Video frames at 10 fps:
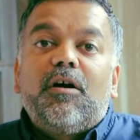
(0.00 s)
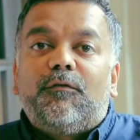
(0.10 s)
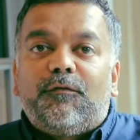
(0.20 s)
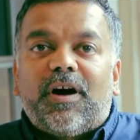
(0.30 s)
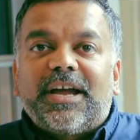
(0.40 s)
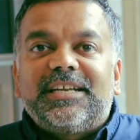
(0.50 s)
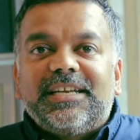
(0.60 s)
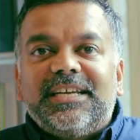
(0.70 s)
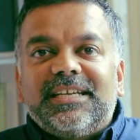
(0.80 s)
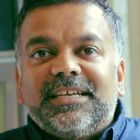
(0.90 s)

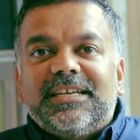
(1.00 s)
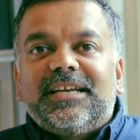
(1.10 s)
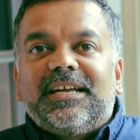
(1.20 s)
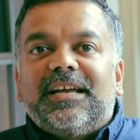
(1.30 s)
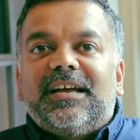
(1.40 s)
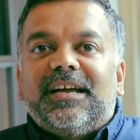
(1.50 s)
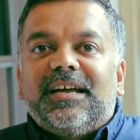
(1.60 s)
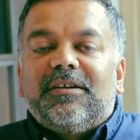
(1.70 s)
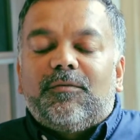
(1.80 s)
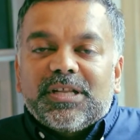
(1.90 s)
Finally,
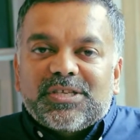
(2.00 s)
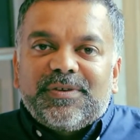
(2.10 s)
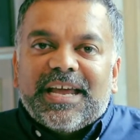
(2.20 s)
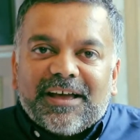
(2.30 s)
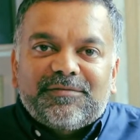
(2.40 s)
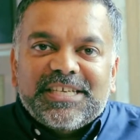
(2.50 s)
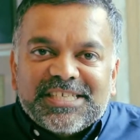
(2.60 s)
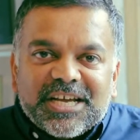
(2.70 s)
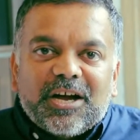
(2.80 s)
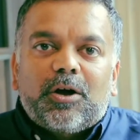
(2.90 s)
once we have
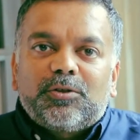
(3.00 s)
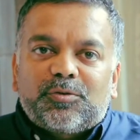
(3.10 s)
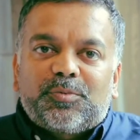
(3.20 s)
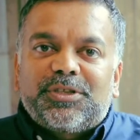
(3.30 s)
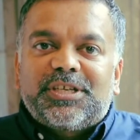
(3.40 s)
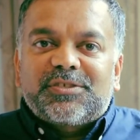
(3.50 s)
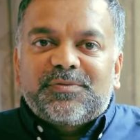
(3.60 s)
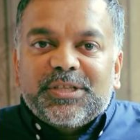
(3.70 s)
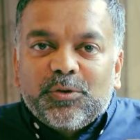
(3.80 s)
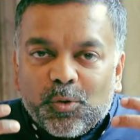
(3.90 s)
these young entrepreneurs
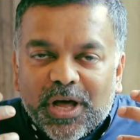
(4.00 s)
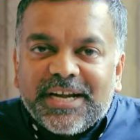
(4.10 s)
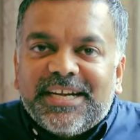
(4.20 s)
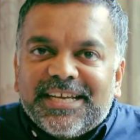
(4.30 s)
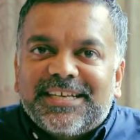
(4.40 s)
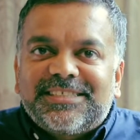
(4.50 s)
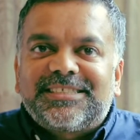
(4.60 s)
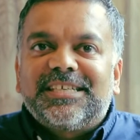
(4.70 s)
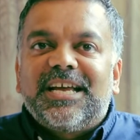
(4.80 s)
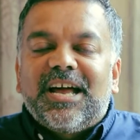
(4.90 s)
with good
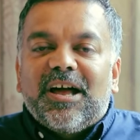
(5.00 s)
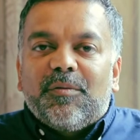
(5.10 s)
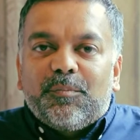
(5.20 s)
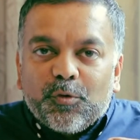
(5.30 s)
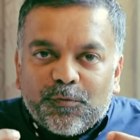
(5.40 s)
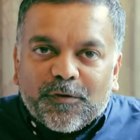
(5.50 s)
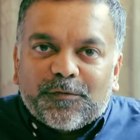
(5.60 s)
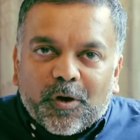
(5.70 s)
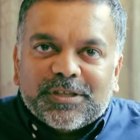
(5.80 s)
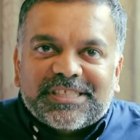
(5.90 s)
ideas, proof
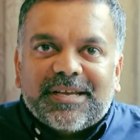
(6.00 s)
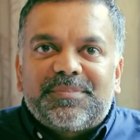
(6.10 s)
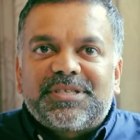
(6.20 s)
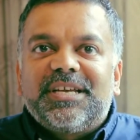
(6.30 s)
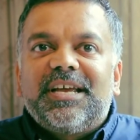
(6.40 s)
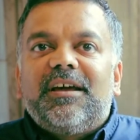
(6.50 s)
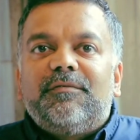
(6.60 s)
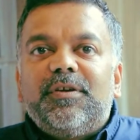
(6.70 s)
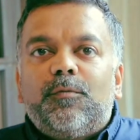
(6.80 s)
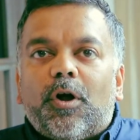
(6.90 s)
of concepts,
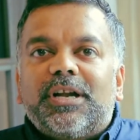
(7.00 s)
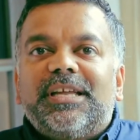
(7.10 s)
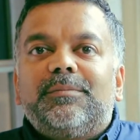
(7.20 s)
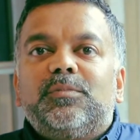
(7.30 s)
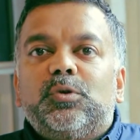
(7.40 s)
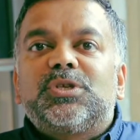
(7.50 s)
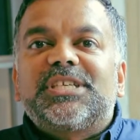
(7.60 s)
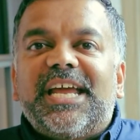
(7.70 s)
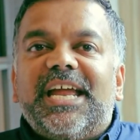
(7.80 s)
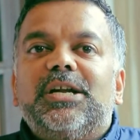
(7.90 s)
we want them to
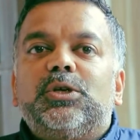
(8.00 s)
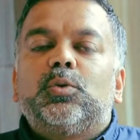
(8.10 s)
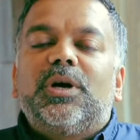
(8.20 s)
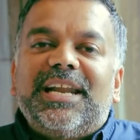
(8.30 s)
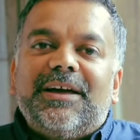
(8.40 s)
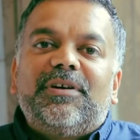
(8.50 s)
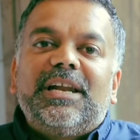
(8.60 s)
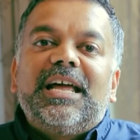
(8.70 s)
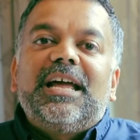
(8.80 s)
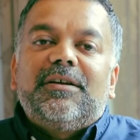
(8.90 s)
scale to a
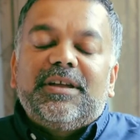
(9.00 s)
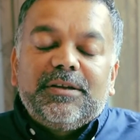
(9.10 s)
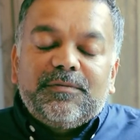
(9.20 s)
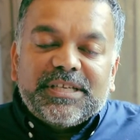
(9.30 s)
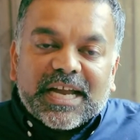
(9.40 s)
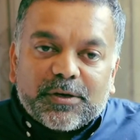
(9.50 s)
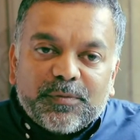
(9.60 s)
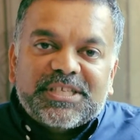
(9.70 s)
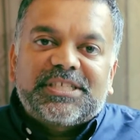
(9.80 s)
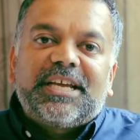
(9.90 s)
level at
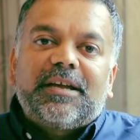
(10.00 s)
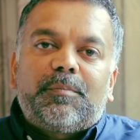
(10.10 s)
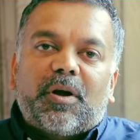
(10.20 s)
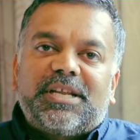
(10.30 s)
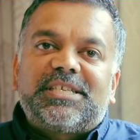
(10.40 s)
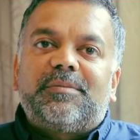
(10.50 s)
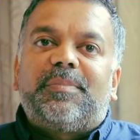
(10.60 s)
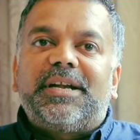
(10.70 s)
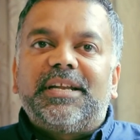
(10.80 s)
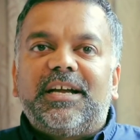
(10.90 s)
which they can
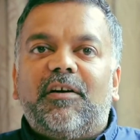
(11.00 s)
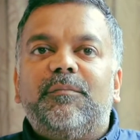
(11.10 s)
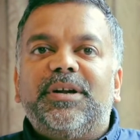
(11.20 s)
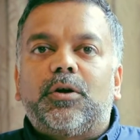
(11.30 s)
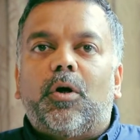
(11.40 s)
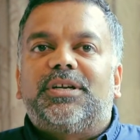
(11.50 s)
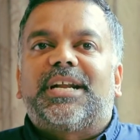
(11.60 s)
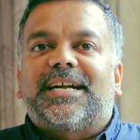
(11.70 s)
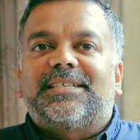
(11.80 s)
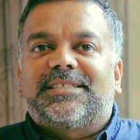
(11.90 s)
participate in government
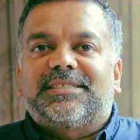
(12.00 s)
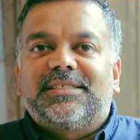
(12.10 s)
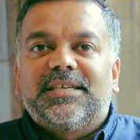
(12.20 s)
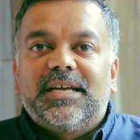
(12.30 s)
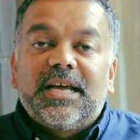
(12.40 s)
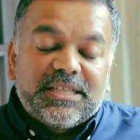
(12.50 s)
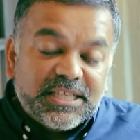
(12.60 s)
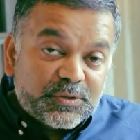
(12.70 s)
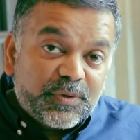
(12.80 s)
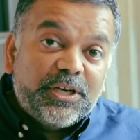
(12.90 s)
contracts.
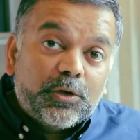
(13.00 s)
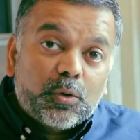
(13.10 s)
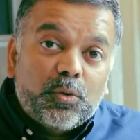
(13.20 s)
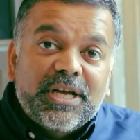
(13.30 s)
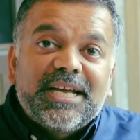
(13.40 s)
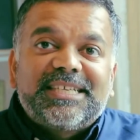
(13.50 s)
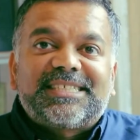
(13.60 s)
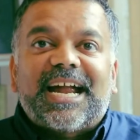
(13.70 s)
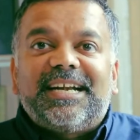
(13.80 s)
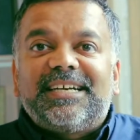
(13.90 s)
This will include
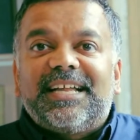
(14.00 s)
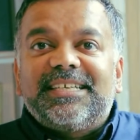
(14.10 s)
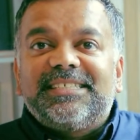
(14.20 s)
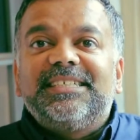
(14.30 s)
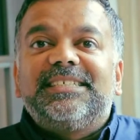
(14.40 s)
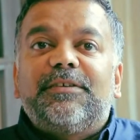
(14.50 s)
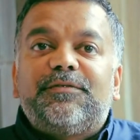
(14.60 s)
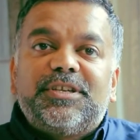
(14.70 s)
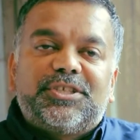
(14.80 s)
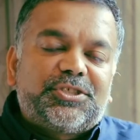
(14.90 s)
standardizing
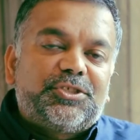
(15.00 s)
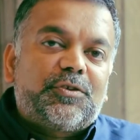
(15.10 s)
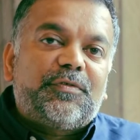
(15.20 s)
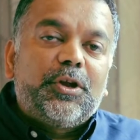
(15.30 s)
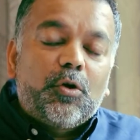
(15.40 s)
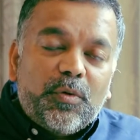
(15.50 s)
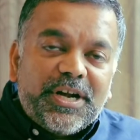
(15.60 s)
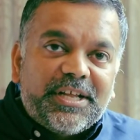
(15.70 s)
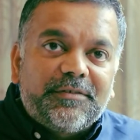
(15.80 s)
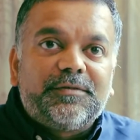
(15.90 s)
definitions of
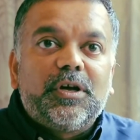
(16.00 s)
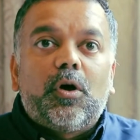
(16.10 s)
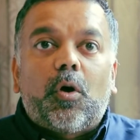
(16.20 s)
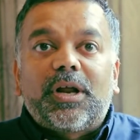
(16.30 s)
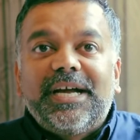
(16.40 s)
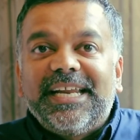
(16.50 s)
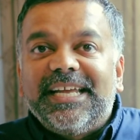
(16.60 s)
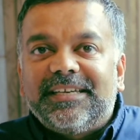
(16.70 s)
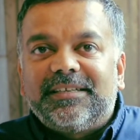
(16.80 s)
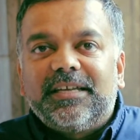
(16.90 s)
innovative or
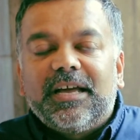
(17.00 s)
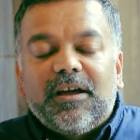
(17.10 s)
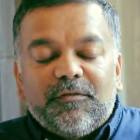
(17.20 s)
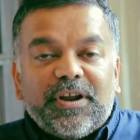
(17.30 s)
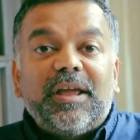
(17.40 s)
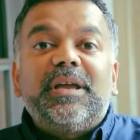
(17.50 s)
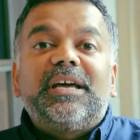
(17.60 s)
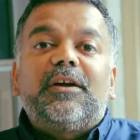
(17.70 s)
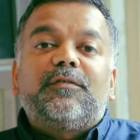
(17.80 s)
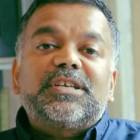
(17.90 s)
green, framing
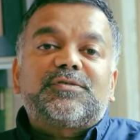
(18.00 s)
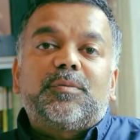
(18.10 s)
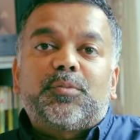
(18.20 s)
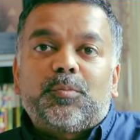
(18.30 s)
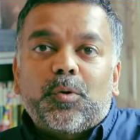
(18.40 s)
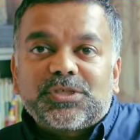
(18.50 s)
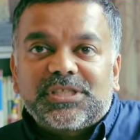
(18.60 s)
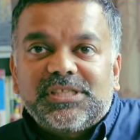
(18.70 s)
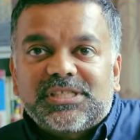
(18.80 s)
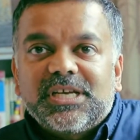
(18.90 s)
requests for
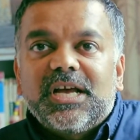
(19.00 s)
proposals,